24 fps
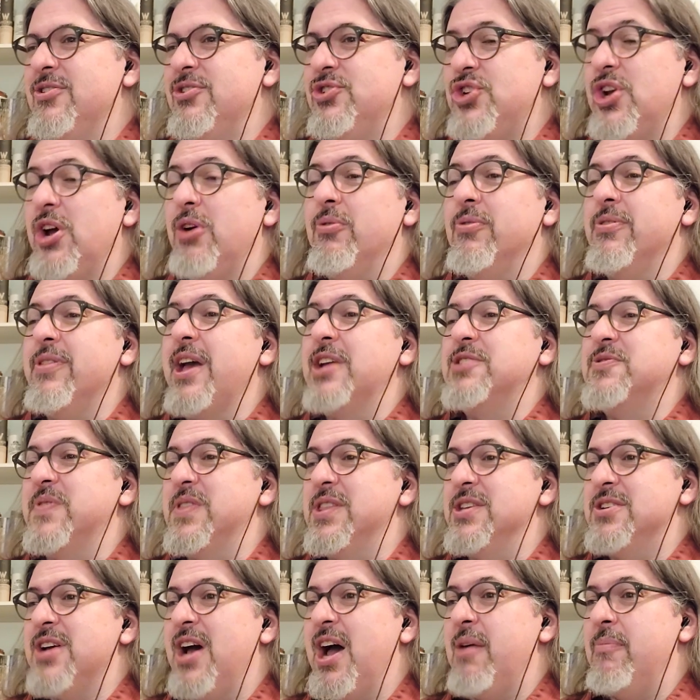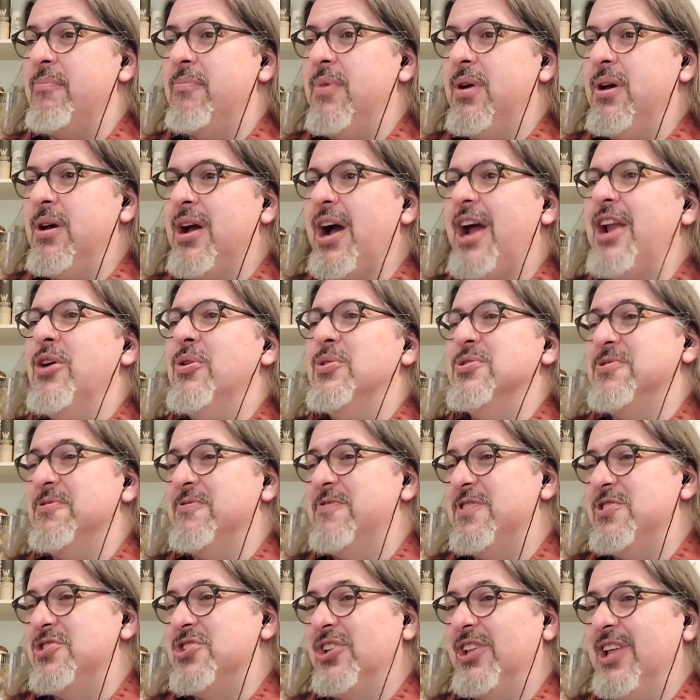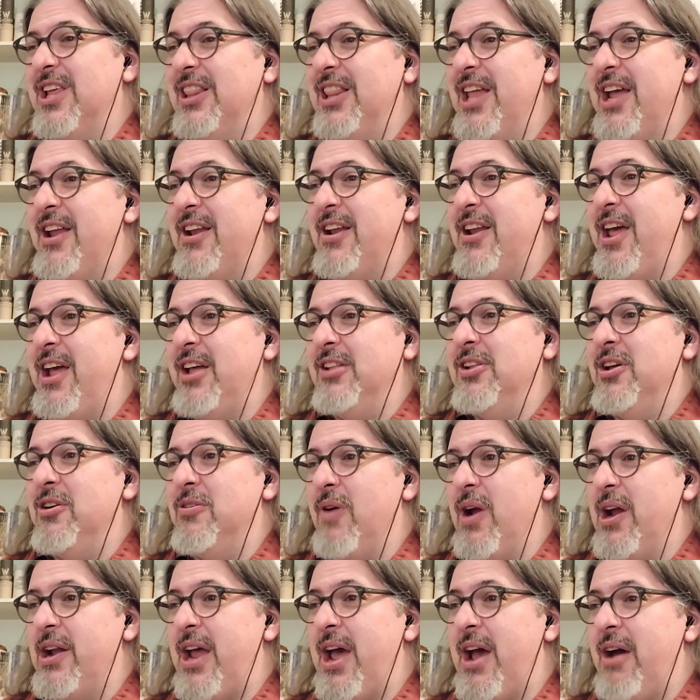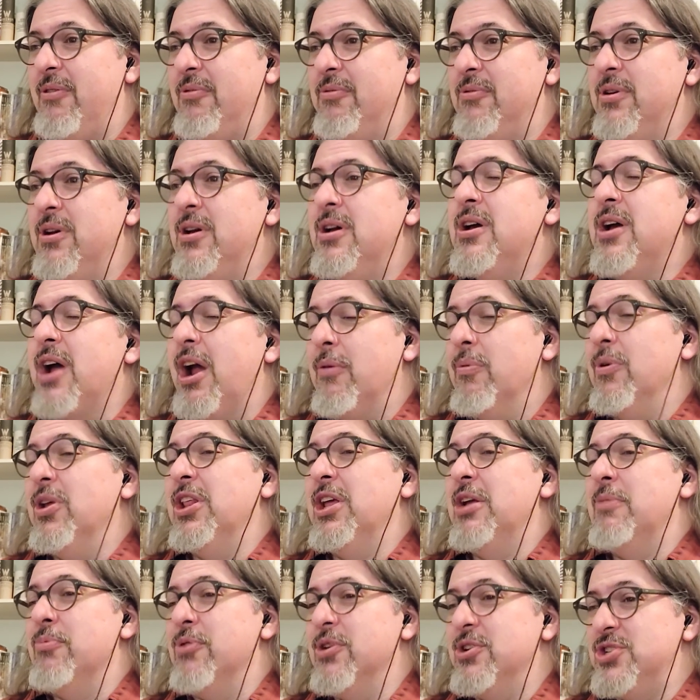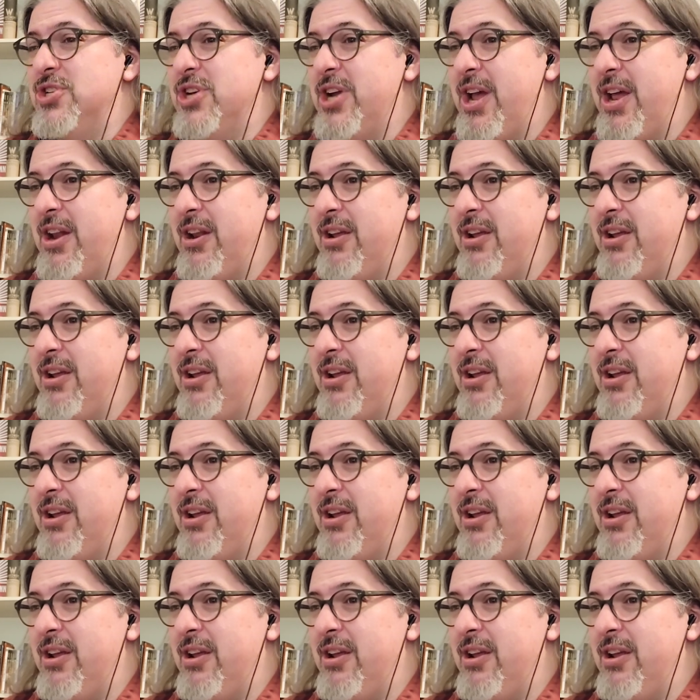Joe, thanks for the time. I know it's officially late in England right now. I really appreciate